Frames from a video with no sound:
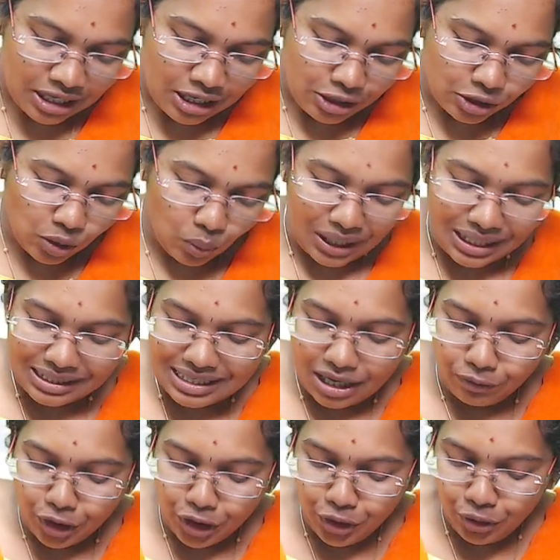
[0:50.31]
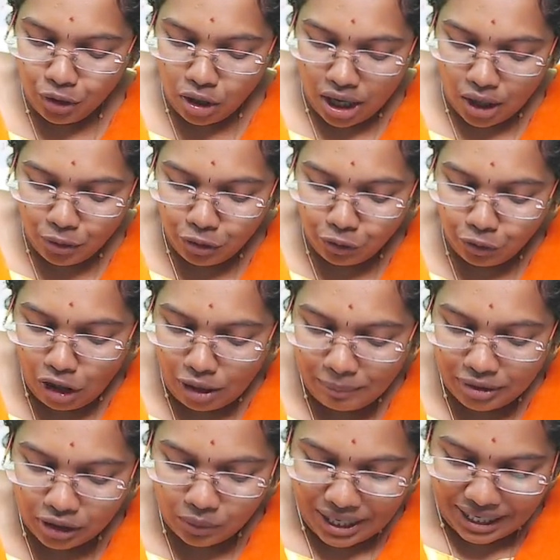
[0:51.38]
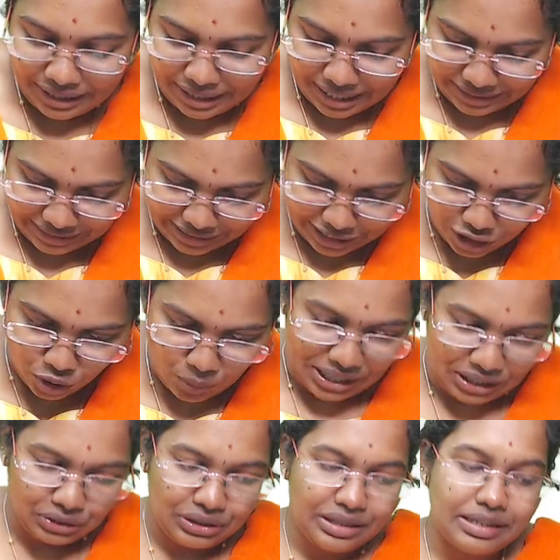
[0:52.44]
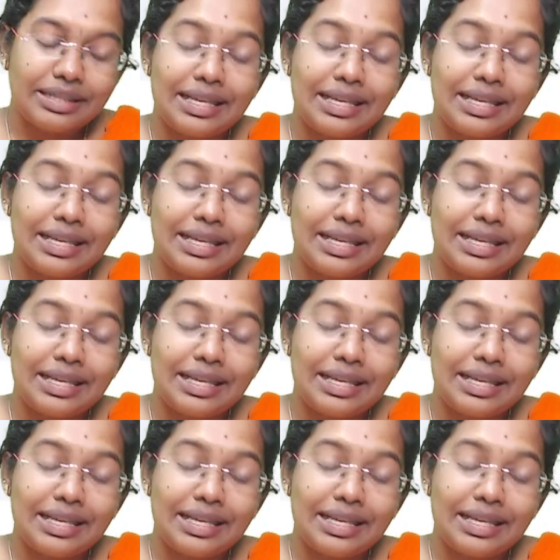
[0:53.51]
So once after you know how to form the quadratic equations,